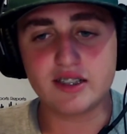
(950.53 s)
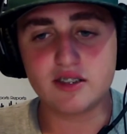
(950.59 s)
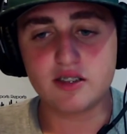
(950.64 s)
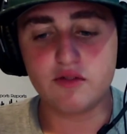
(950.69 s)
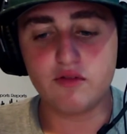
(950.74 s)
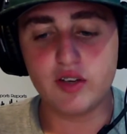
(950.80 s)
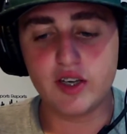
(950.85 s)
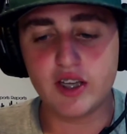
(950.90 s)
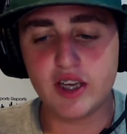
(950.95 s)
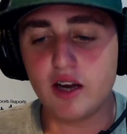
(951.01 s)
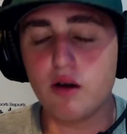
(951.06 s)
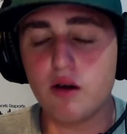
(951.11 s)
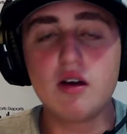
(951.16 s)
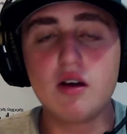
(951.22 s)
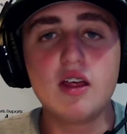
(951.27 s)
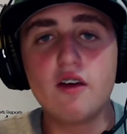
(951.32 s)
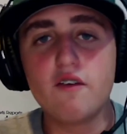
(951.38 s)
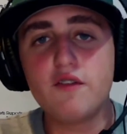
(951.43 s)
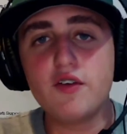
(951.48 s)
video.
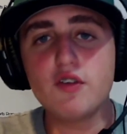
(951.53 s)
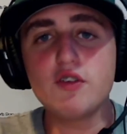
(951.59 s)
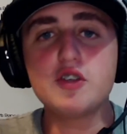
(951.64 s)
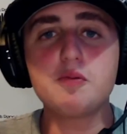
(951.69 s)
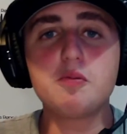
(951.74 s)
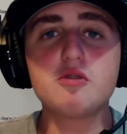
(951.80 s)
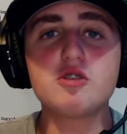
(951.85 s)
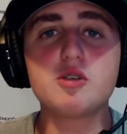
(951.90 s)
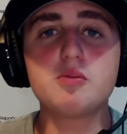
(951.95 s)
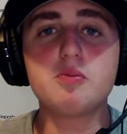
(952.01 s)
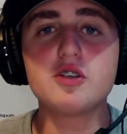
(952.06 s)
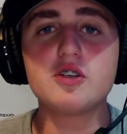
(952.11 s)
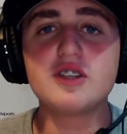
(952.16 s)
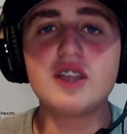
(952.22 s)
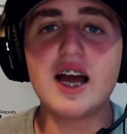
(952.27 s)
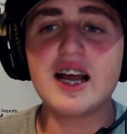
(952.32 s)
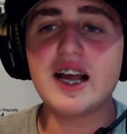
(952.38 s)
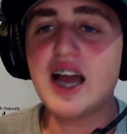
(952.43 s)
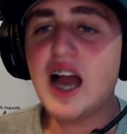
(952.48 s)

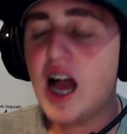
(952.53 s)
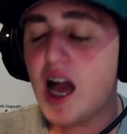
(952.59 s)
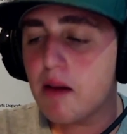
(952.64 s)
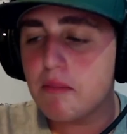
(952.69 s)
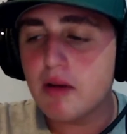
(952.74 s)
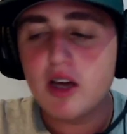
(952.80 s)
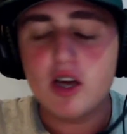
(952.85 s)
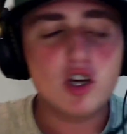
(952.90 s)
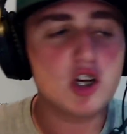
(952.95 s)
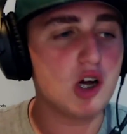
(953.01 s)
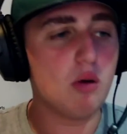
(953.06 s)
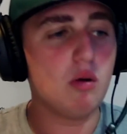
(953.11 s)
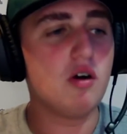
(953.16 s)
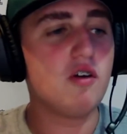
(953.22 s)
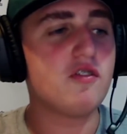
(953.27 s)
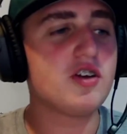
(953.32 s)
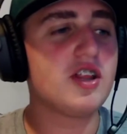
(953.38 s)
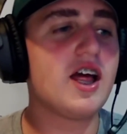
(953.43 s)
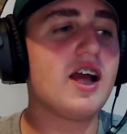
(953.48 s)
PhillySportsSports.com. Go
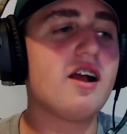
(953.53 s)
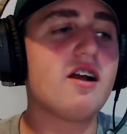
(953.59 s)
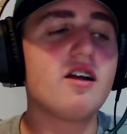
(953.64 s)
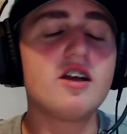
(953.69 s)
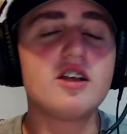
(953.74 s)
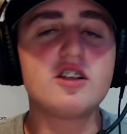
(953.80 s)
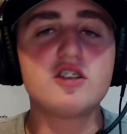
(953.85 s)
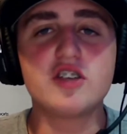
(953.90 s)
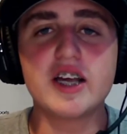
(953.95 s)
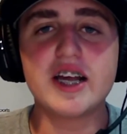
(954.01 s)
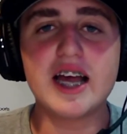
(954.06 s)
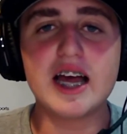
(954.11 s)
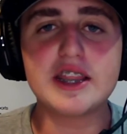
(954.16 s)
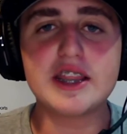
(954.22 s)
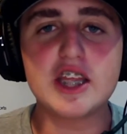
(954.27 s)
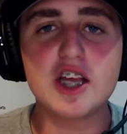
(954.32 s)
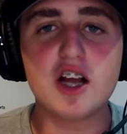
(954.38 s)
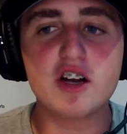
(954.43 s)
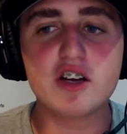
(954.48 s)
over there. Check
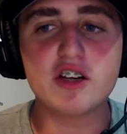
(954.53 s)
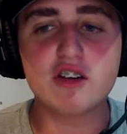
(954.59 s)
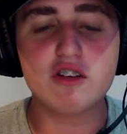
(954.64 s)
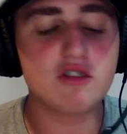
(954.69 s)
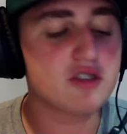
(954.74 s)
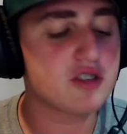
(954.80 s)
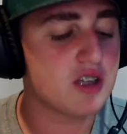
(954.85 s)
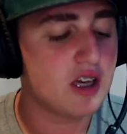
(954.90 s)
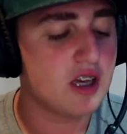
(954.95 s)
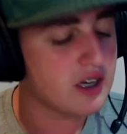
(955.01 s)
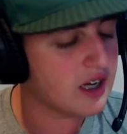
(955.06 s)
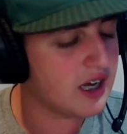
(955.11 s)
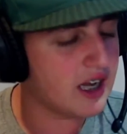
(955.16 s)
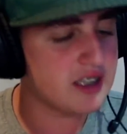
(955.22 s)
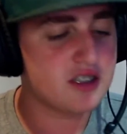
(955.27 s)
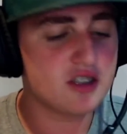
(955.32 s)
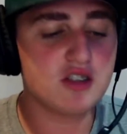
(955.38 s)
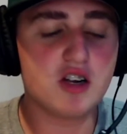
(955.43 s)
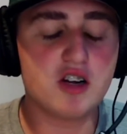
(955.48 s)
out the articles.
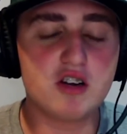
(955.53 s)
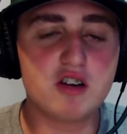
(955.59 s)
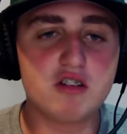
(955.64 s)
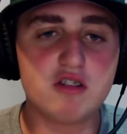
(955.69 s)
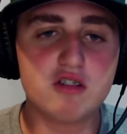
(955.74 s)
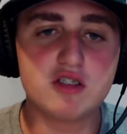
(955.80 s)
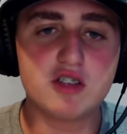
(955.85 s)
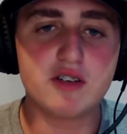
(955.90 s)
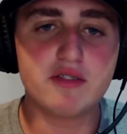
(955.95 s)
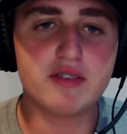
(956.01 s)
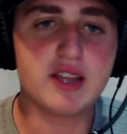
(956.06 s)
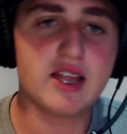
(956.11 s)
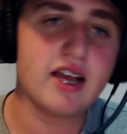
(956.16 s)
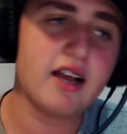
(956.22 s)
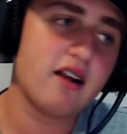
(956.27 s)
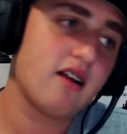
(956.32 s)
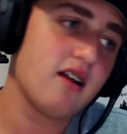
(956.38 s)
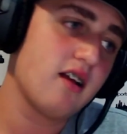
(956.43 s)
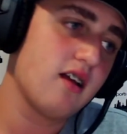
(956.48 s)
Constant articles over
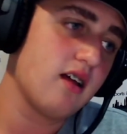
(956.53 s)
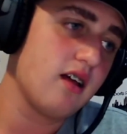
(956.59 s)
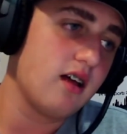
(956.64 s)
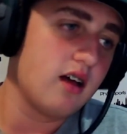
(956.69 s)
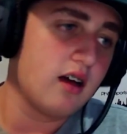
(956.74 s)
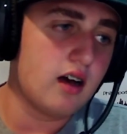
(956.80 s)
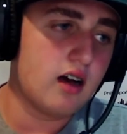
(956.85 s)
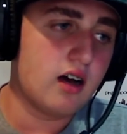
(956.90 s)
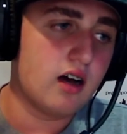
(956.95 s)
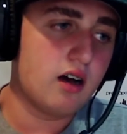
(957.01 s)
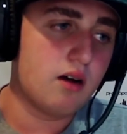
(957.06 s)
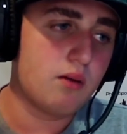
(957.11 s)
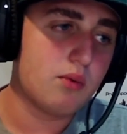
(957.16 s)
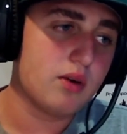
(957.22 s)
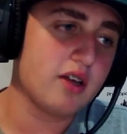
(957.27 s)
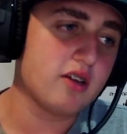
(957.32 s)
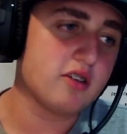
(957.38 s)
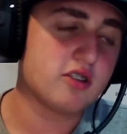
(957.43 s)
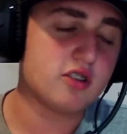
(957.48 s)
there.
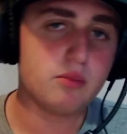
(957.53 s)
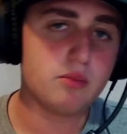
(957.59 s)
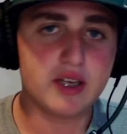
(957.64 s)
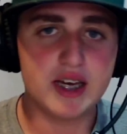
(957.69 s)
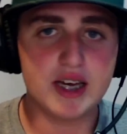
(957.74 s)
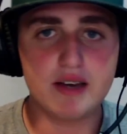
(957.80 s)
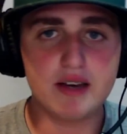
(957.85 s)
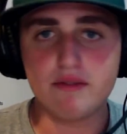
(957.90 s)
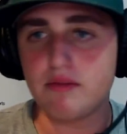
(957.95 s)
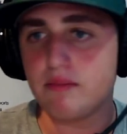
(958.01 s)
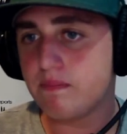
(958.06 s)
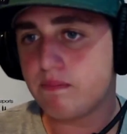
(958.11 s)
What else do we have?